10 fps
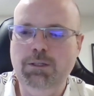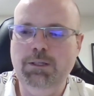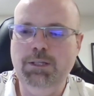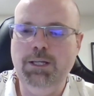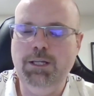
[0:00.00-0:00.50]

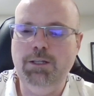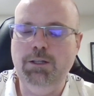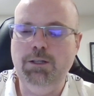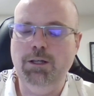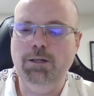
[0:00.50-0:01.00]

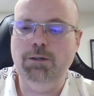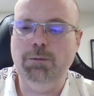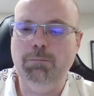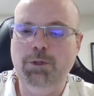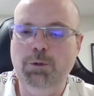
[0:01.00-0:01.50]
then
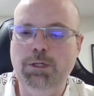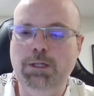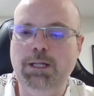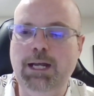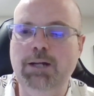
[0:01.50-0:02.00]
um, you
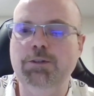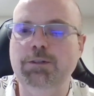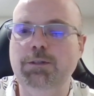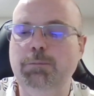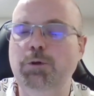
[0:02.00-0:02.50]
can
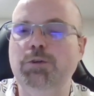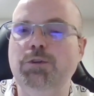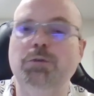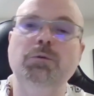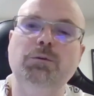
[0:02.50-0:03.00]
actually
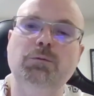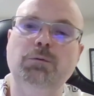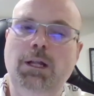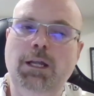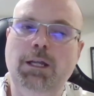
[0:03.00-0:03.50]
push through
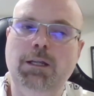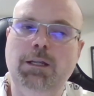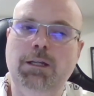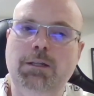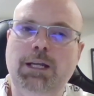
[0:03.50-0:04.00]
and,
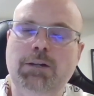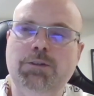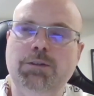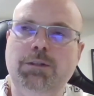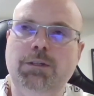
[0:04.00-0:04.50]
and
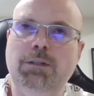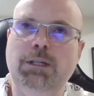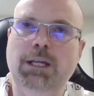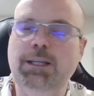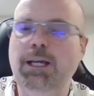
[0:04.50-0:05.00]
actually
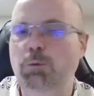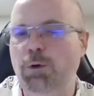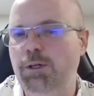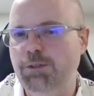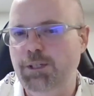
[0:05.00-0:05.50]
get that
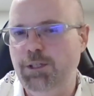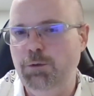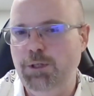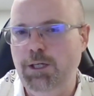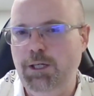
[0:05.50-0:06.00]
awareness like you were
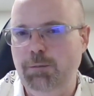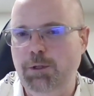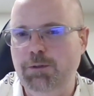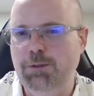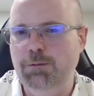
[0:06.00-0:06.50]
talking
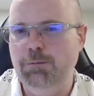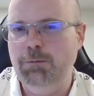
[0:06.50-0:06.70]
about too